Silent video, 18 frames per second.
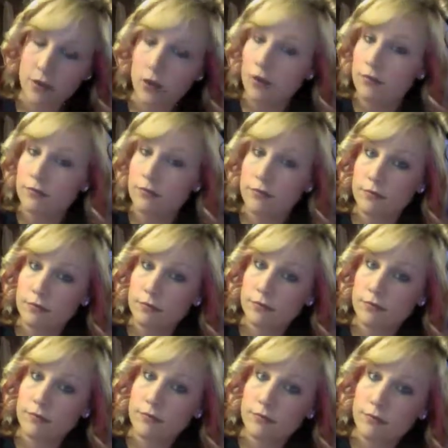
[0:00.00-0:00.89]
or,
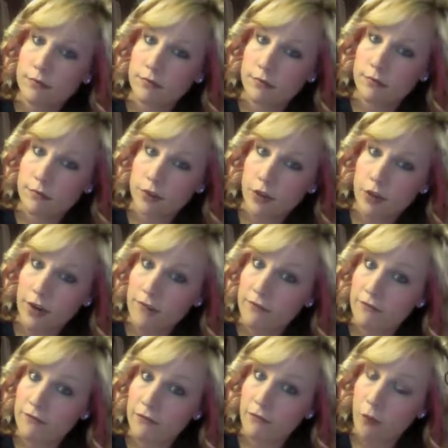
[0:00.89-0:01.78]
sorry,
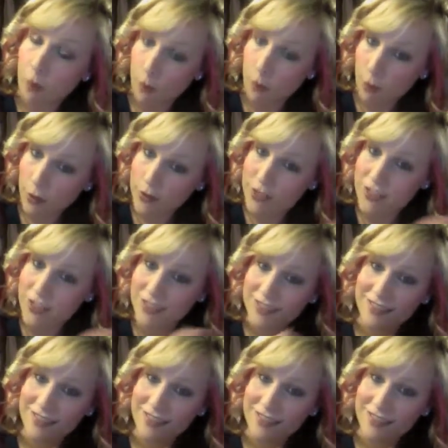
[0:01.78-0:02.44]
forwards.